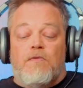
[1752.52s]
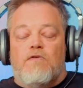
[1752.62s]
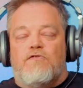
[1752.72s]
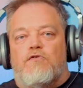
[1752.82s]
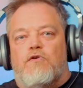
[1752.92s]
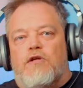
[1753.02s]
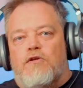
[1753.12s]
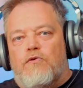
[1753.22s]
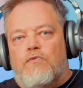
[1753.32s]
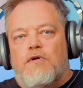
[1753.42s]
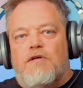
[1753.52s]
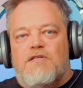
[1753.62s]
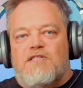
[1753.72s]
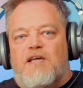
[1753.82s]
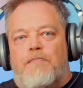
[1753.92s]
So you can do
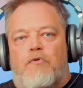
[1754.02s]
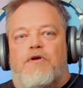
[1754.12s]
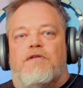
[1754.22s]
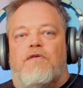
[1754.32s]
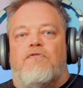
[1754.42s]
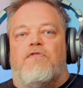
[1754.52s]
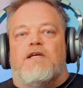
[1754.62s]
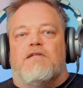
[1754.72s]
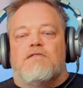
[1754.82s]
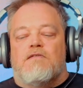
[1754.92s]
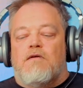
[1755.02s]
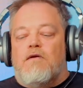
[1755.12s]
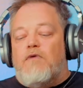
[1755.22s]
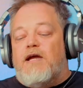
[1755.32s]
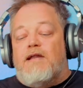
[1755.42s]
separate things.
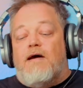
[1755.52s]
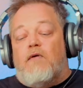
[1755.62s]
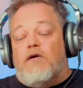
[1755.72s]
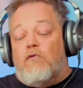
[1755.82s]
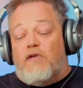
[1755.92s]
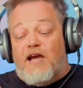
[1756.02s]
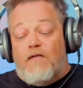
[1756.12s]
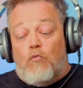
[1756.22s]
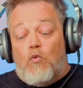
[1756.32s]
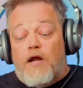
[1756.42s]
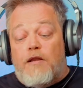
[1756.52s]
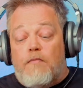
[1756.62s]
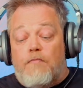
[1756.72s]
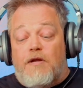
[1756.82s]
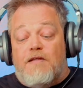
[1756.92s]
Right now I only have
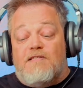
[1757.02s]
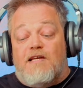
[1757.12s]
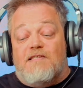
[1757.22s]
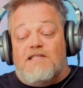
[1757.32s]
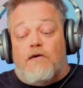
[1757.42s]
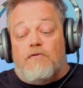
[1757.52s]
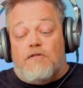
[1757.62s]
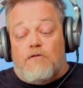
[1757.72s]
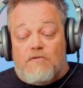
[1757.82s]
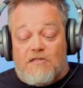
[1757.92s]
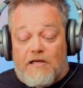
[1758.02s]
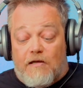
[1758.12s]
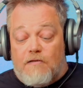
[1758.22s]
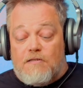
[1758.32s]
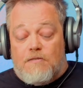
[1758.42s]
one, but it sends out 2
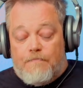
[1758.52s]
signals.